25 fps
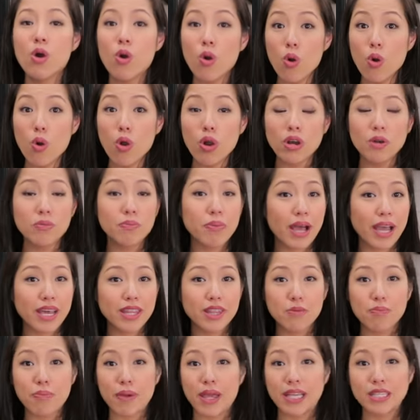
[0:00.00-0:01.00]
or buy
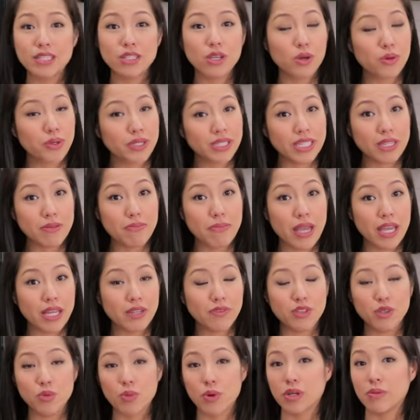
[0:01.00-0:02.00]
the base already made
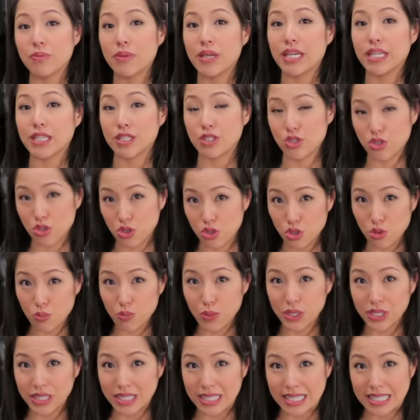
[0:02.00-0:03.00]
if you wanna make it
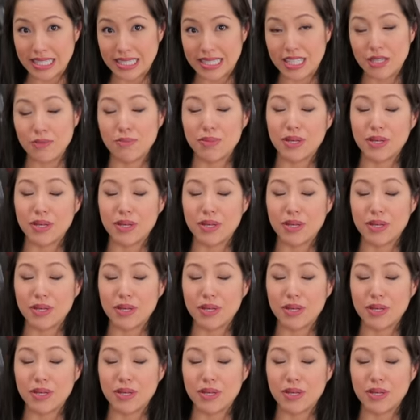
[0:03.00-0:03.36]
super easy.